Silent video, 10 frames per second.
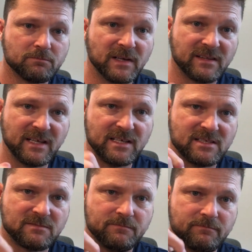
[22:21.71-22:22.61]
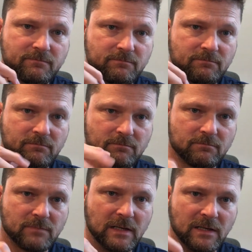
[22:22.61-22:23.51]
But these
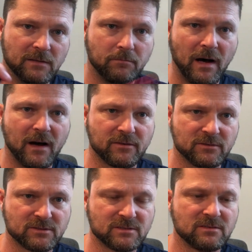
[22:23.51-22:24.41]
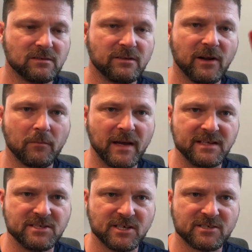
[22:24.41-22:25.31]
bottles, they're
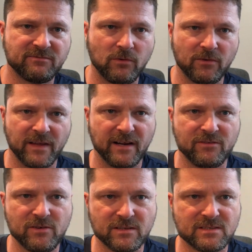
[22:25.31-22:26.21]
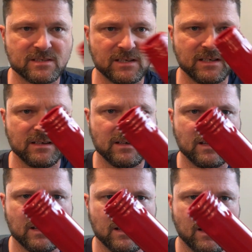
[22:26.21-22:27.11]
made just for that. If you can see
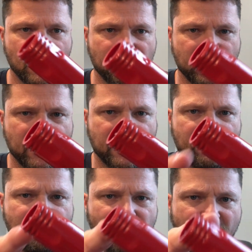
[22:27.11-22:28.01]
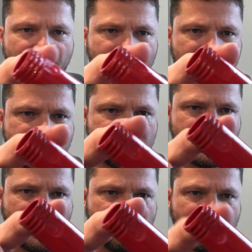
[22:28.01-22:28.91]
how they're kind of flat on this
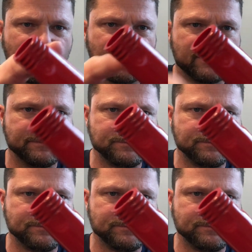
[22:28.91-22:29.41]
side right here,